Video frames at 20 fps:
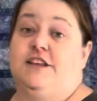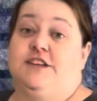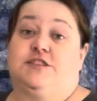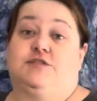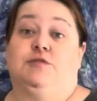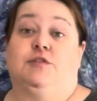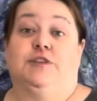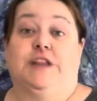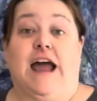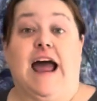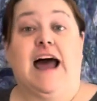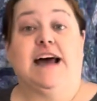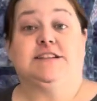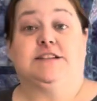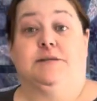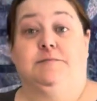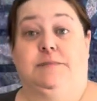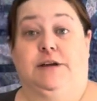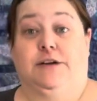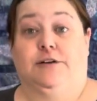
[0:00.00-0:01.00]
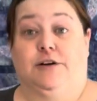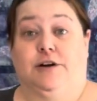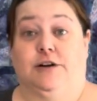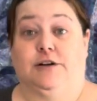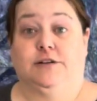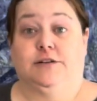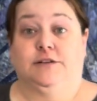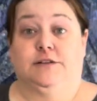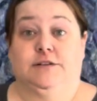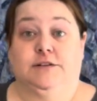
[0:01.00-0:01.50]
quilt has a mirror.
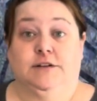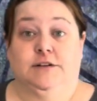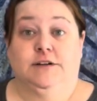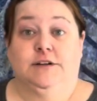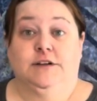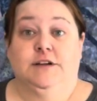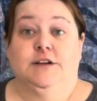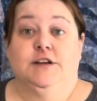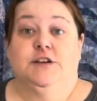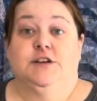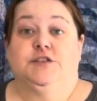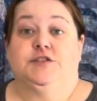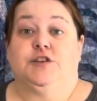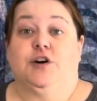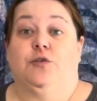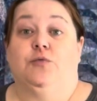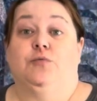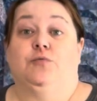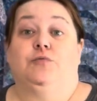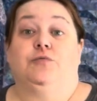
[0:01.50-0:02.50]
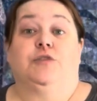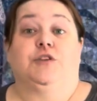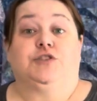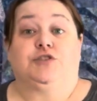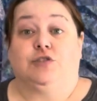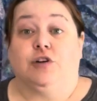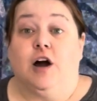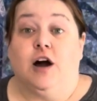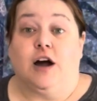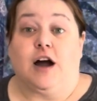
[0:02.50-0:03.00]
So the
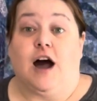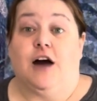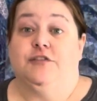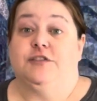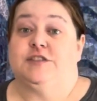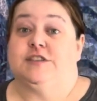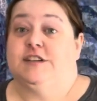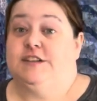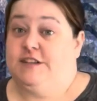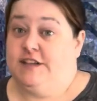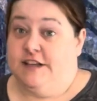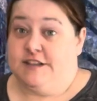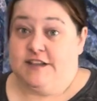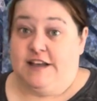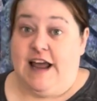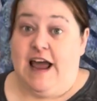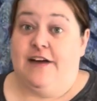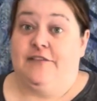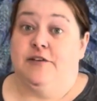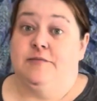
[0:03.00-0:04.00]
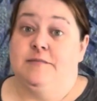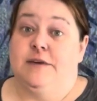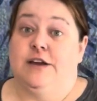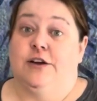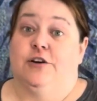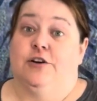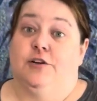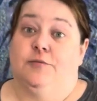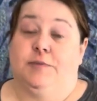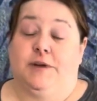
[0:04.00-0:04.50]
trunk obviously doesn't have a
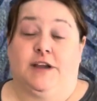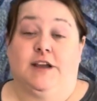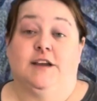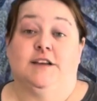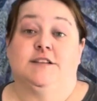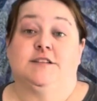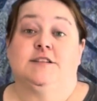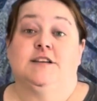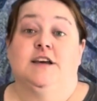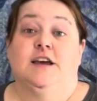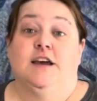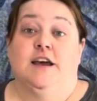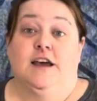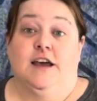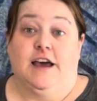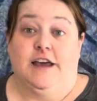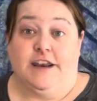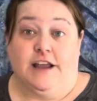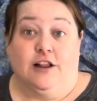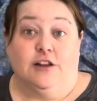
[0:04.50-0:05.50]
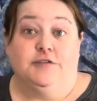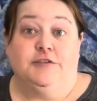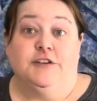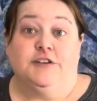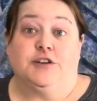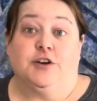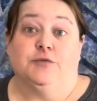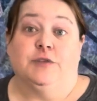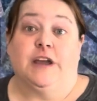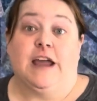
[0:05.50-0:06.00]
mirror because an
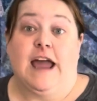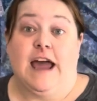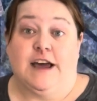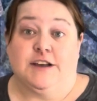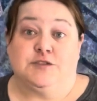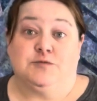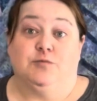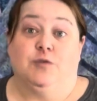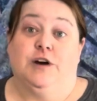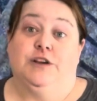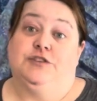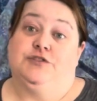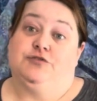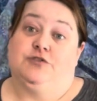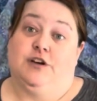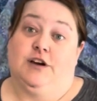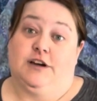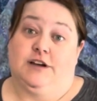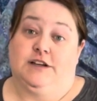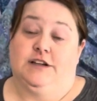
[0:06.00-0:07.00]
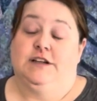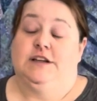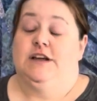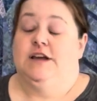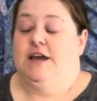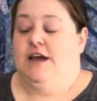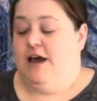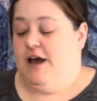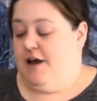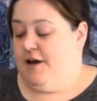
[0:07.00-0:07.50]
elephant only has one trunk.
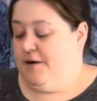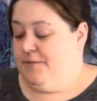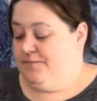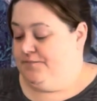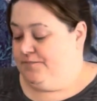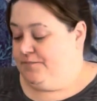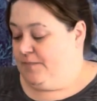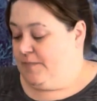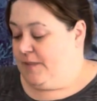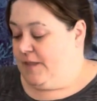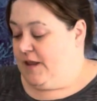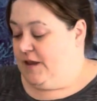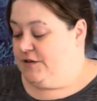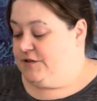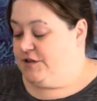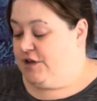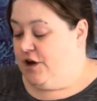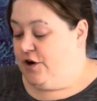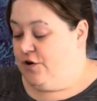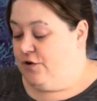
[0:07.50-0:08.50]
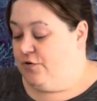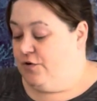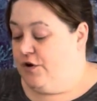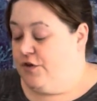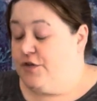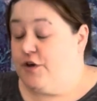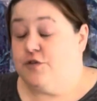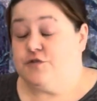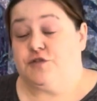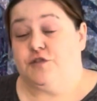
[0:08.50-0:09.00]
So
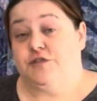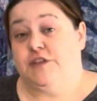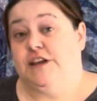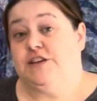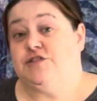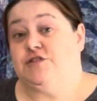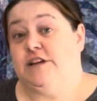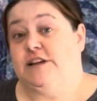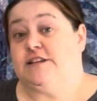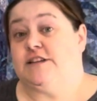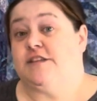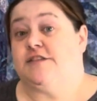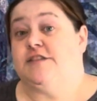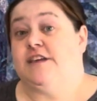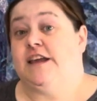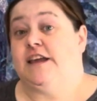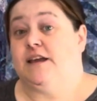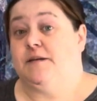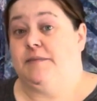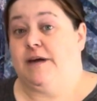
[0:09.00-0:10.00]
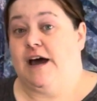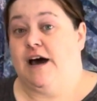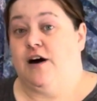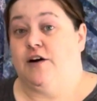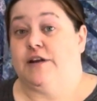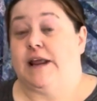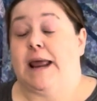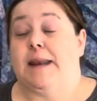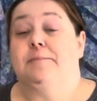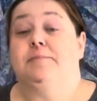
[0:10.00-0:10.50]
those are things you need to think
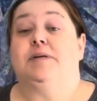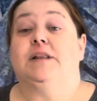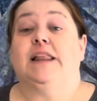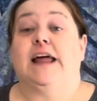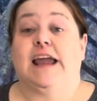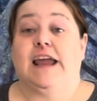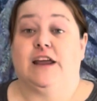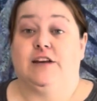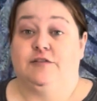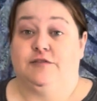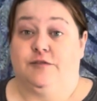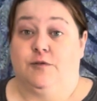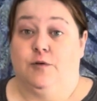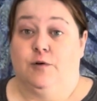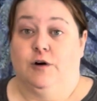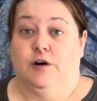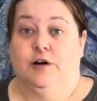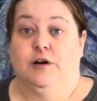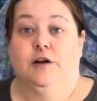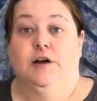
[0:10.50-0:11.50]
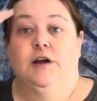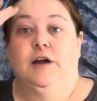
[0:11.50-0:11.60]
about and plan for